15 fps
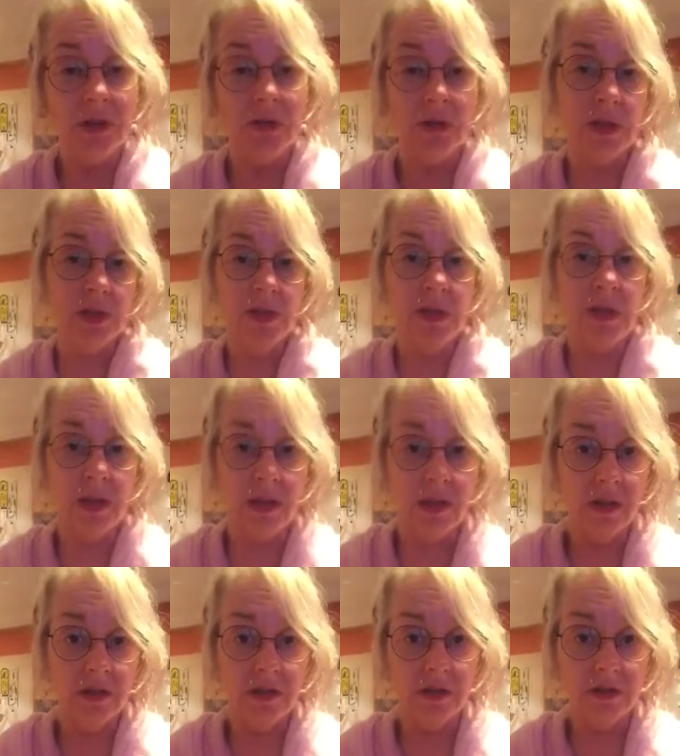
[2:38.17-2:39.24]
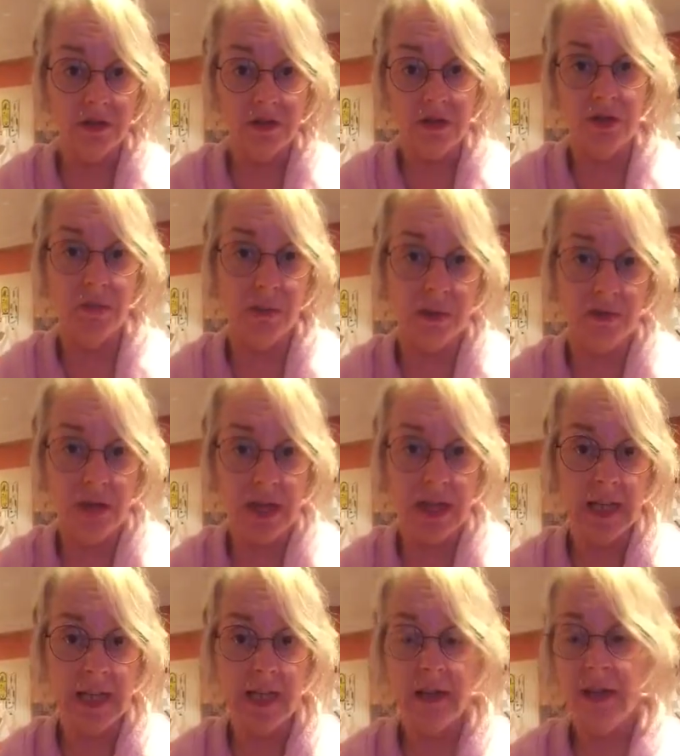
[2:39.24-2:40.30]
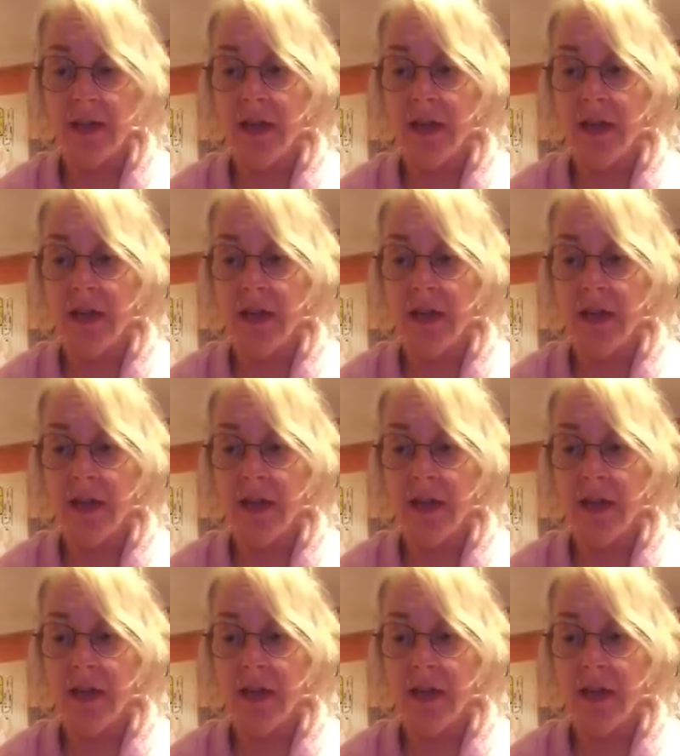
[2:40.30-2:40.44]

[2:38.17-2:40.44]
which all the dogs should be really,